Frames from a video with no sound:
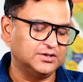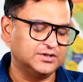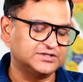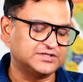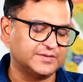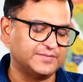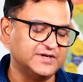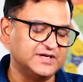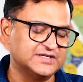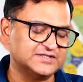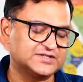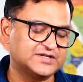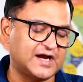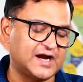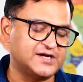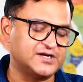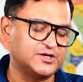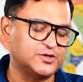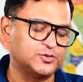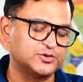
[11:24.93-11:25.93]
Zamir's
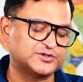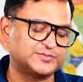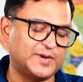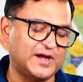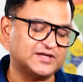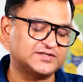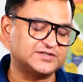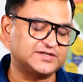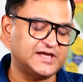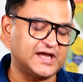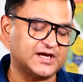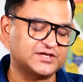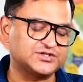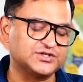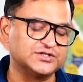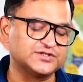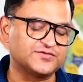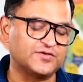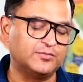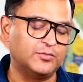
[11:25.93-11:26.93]
gratitude sparks
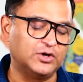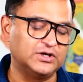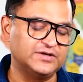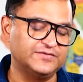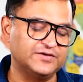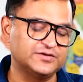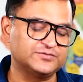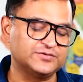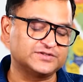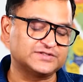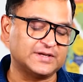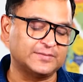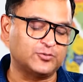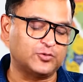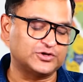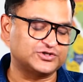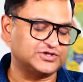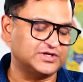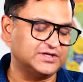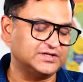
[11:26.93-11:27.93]
reactions from Maldivians, with some
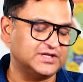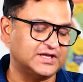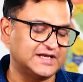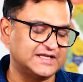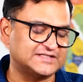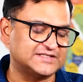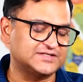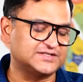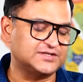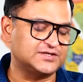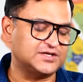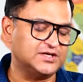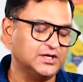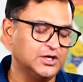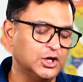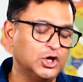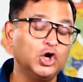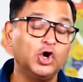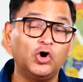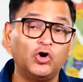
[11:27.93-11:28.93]
questioning the
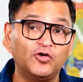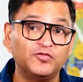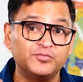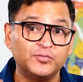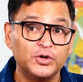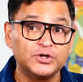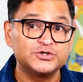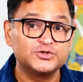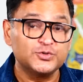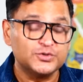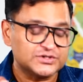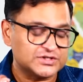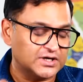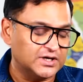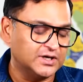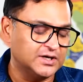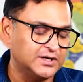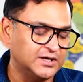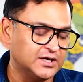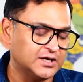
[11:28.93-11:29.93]
necessity of Moizu's
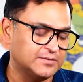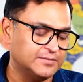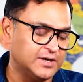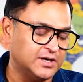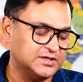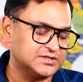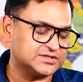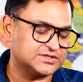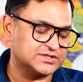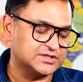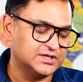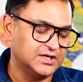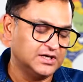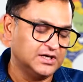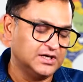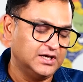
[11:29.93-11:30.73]
earlier remarks.